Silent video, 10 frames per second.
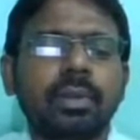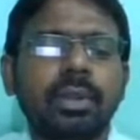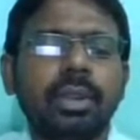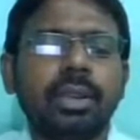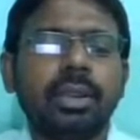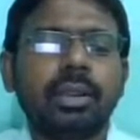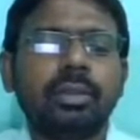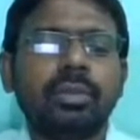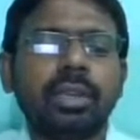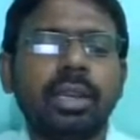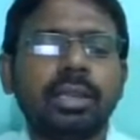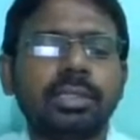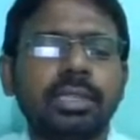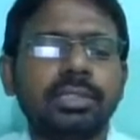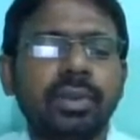Green color to the glass.
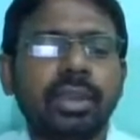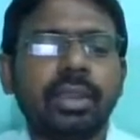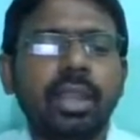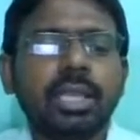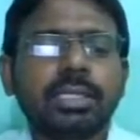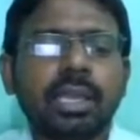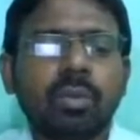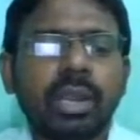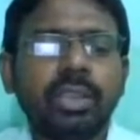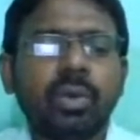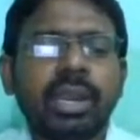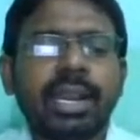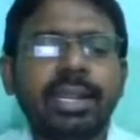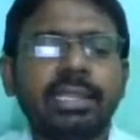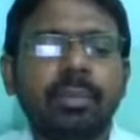That's why, sir, why you are
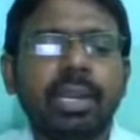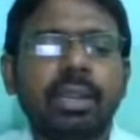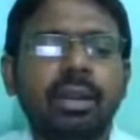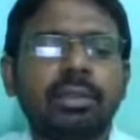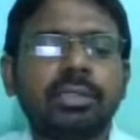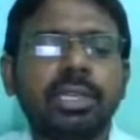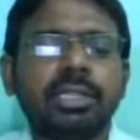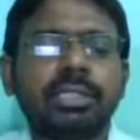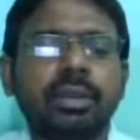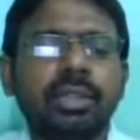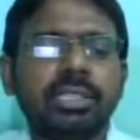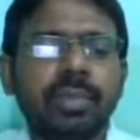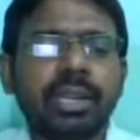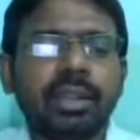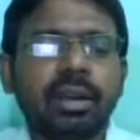adding the metal oxides? These
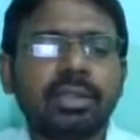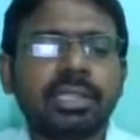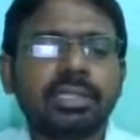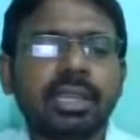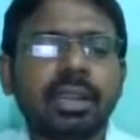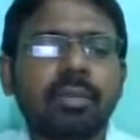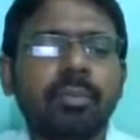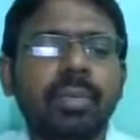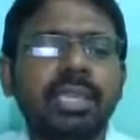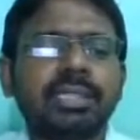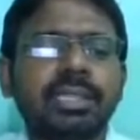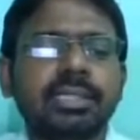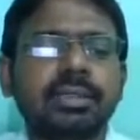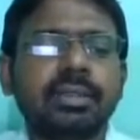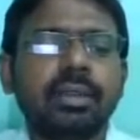metal oxides are
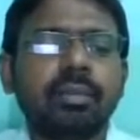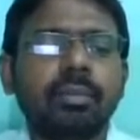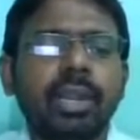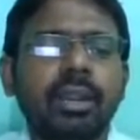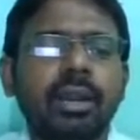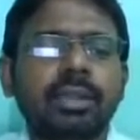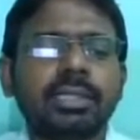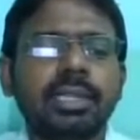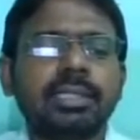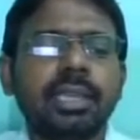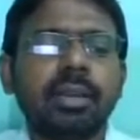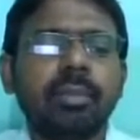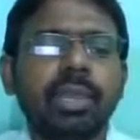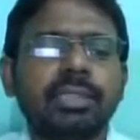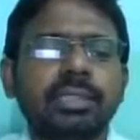bases. Metal oxides are
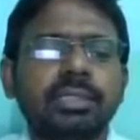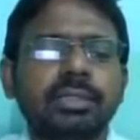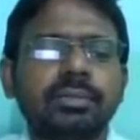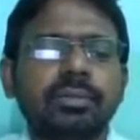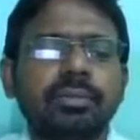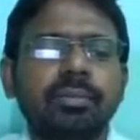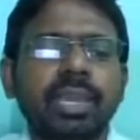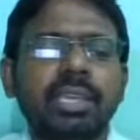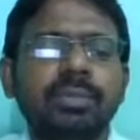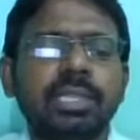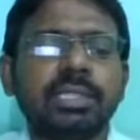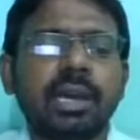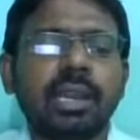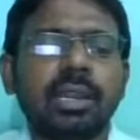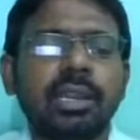bases. Base means
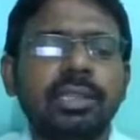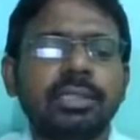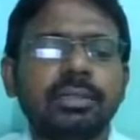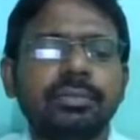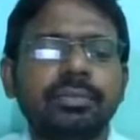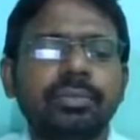alkalis,